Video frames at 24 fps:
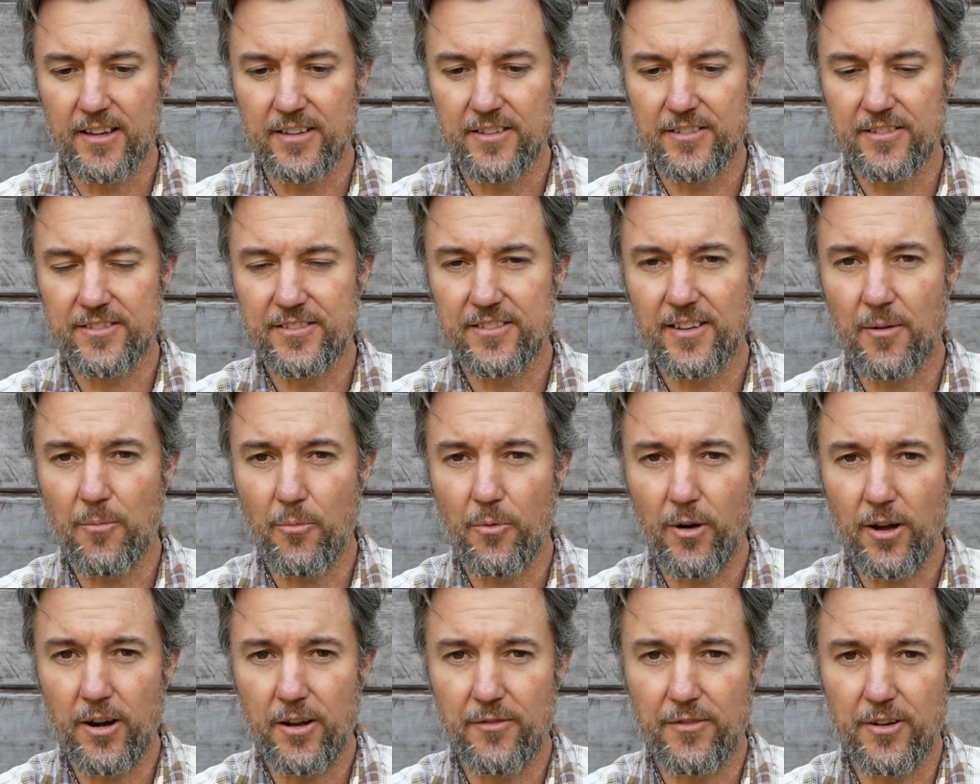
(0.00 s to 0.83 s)

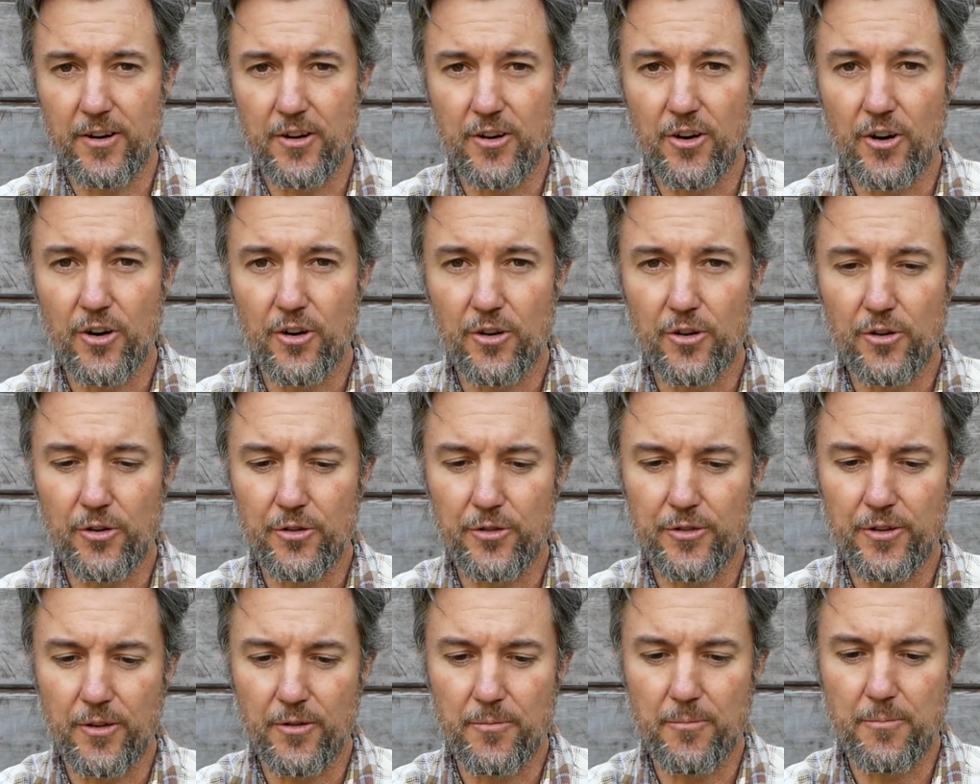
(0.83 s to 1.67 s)
somewhat of a
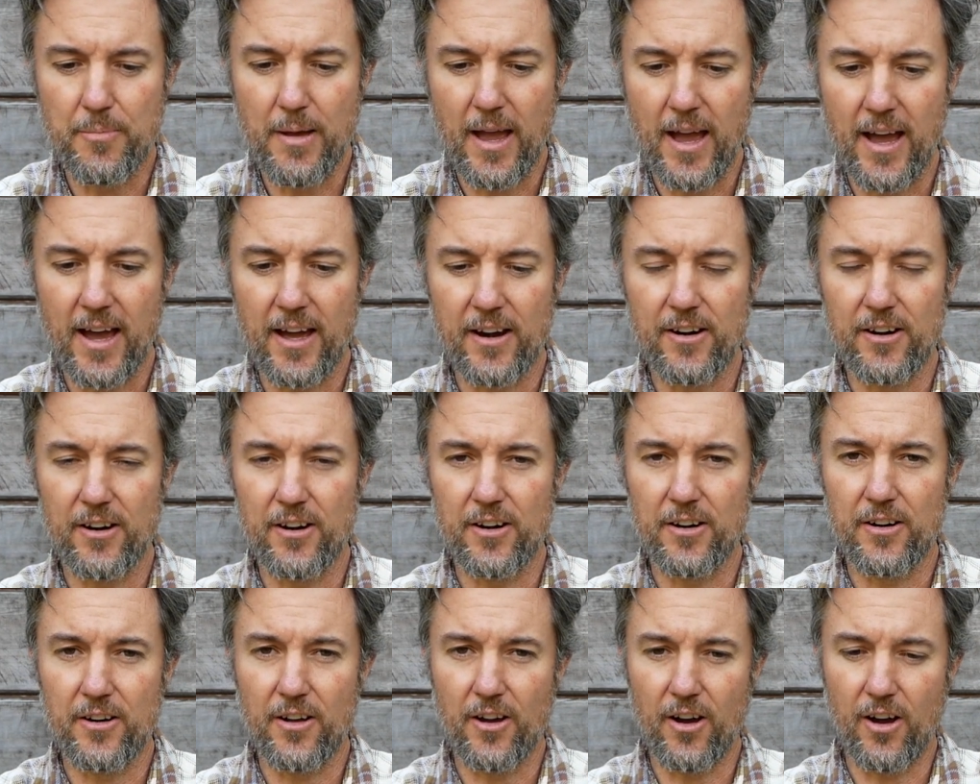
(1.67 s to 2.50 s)
knurled
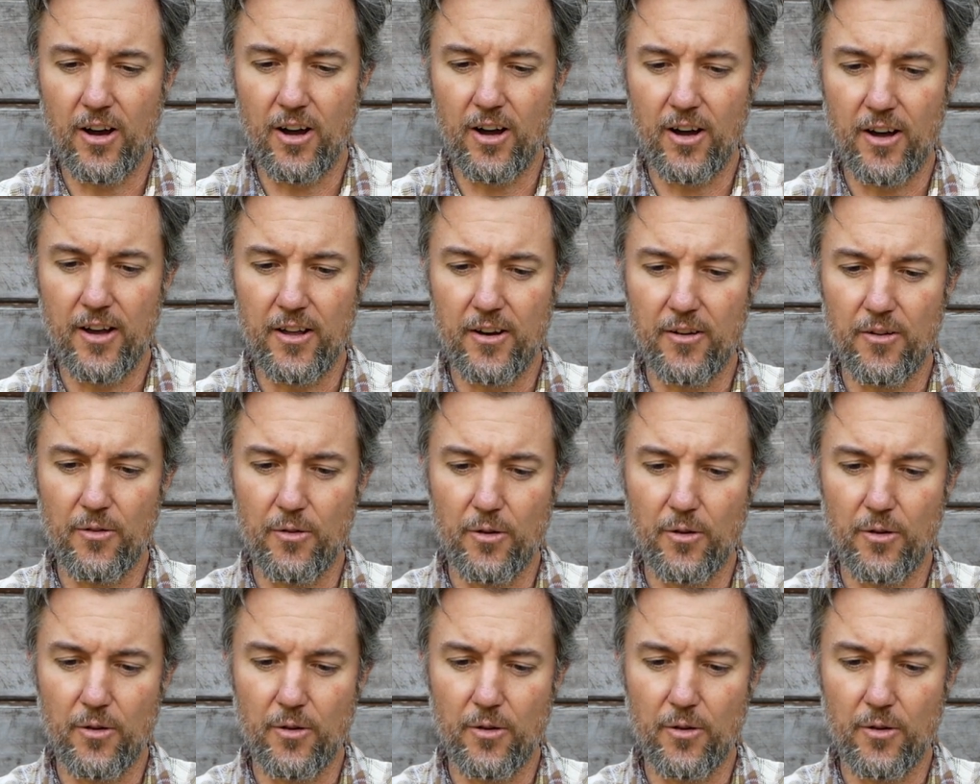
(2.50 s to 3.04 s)
pattern on,